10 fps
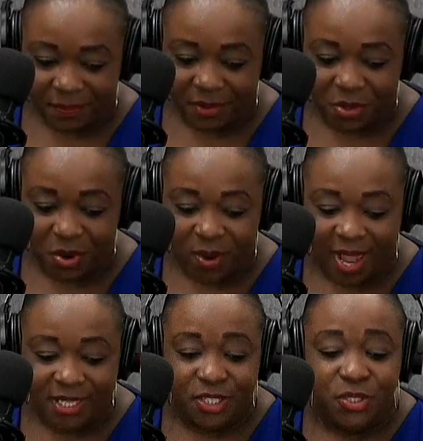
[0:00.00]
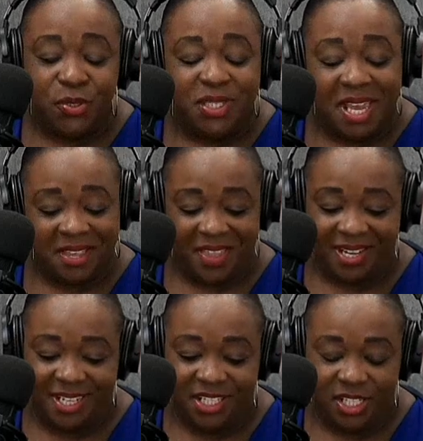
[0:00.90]
All right? So take
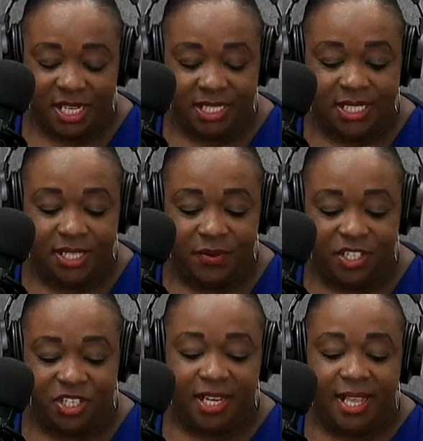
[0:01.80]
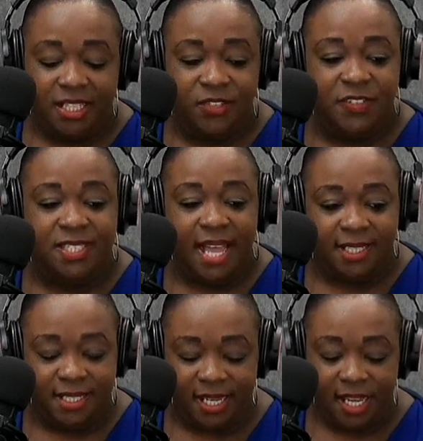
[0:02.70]
that into consideration, and that's for
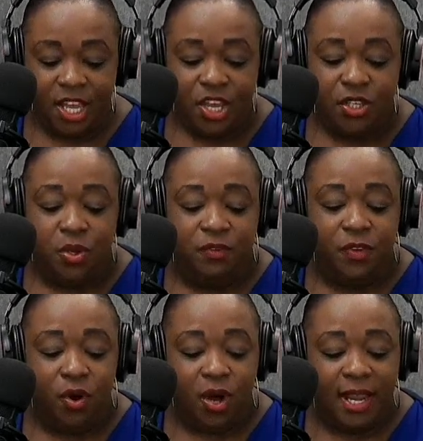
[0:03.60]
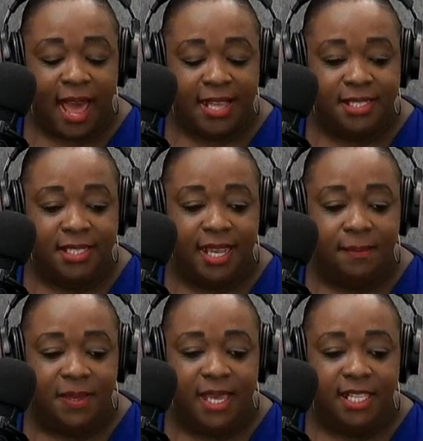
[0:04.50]
Saturday. So if your last
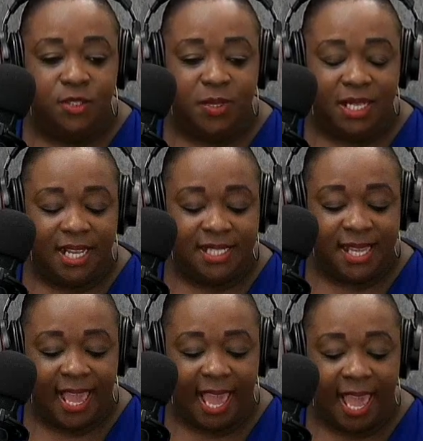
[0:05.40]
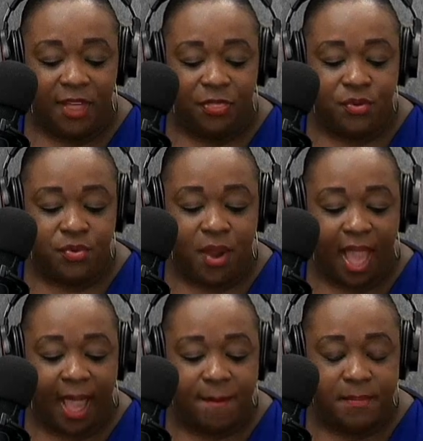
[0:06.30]
name begins with the letter A through
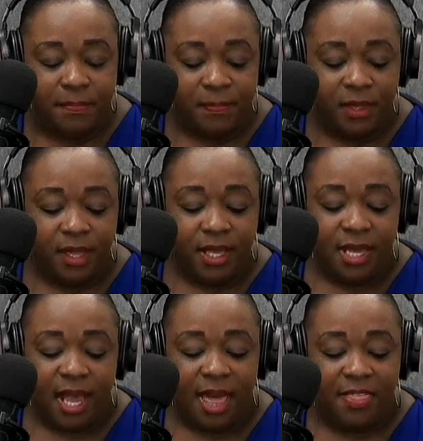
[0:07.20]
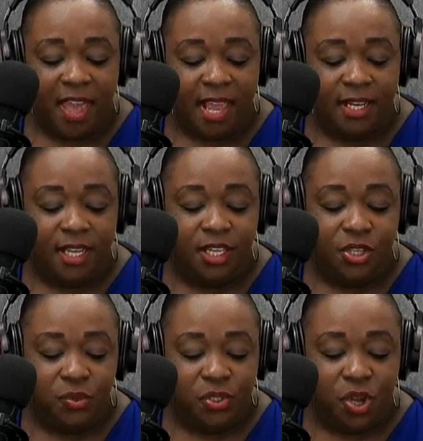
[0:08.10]
M, then
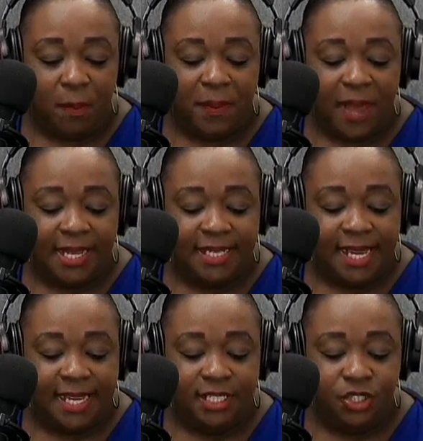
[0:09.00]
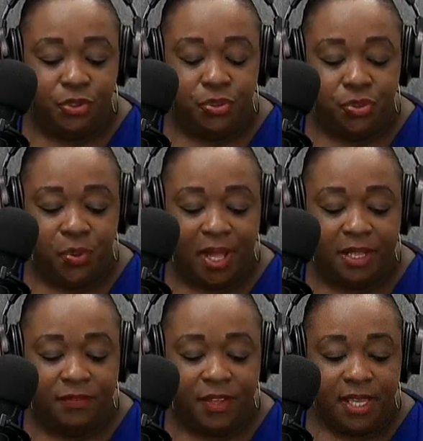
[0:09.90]
you shop at 8 to
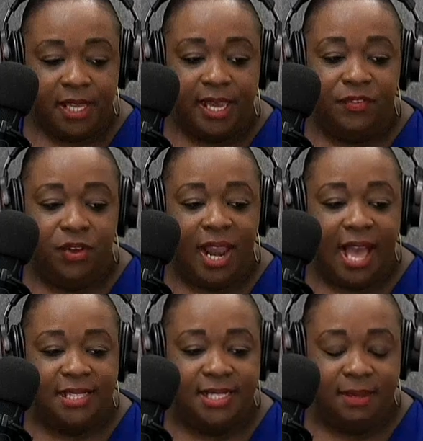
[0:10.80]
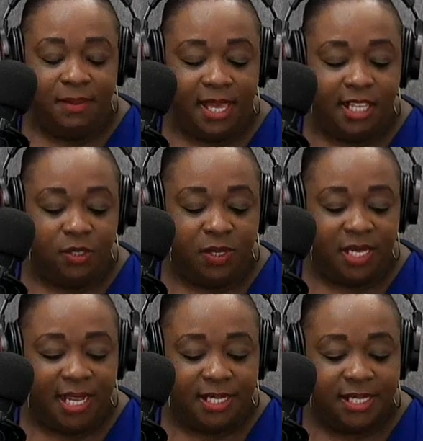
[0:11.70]
12. If your last name begins with the
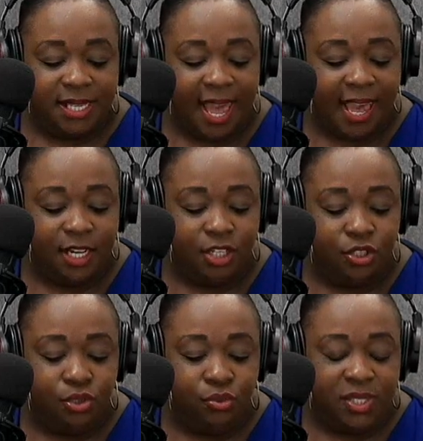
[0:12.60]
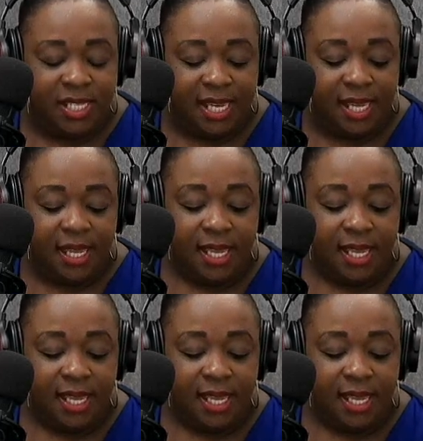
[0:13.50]
letters N to Z,